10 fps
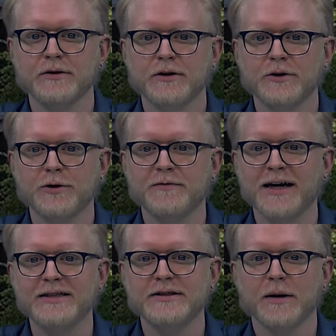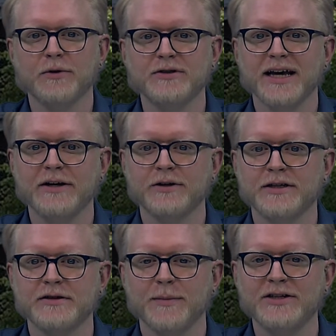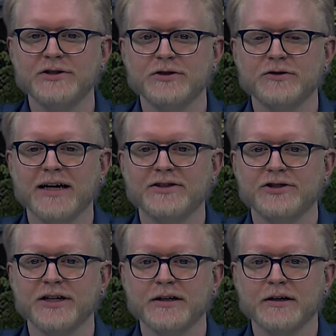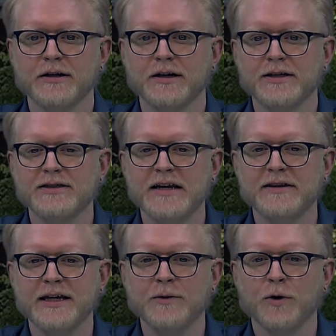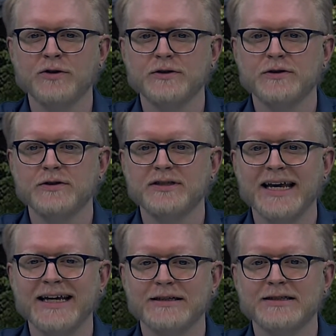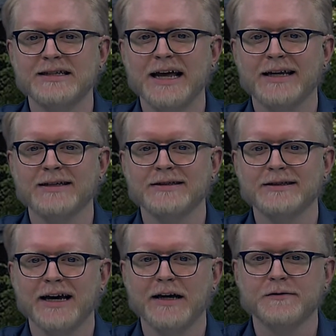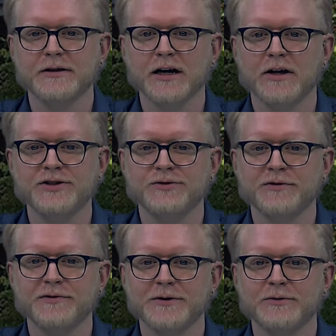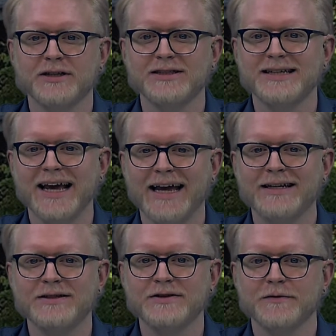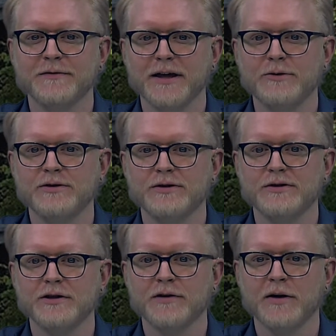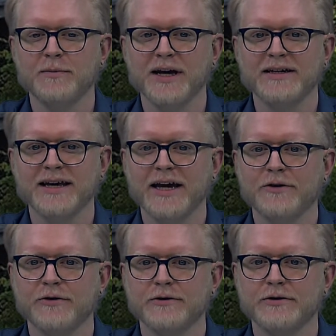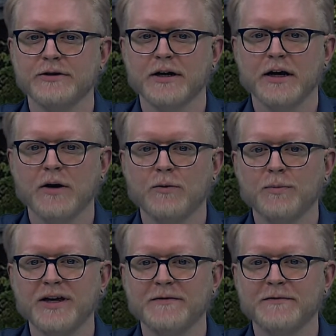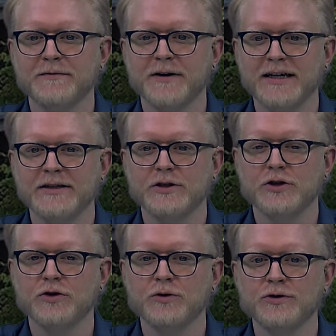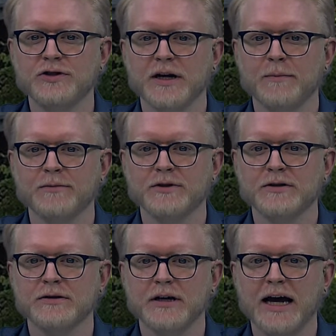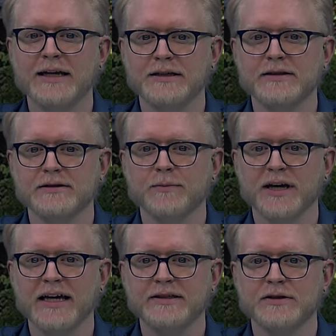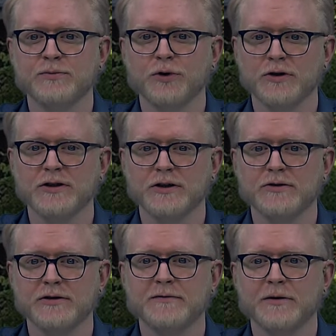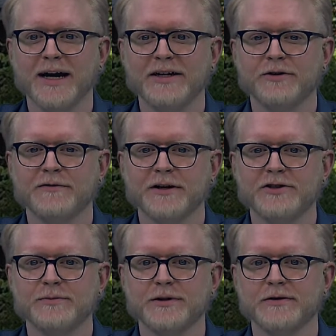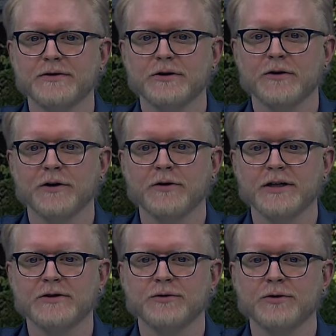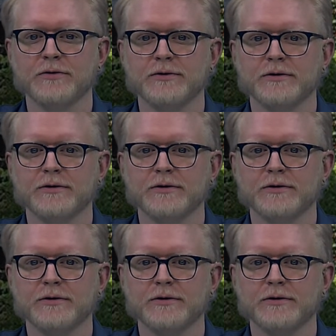who advised Number 10 on its dementia strategy, said that he wanted to take a stand after The Guardian revealed that tens of thousands of unpaid carers were being fined huge sums and, in some cases, prosecuted for minor infringements of earnings rules.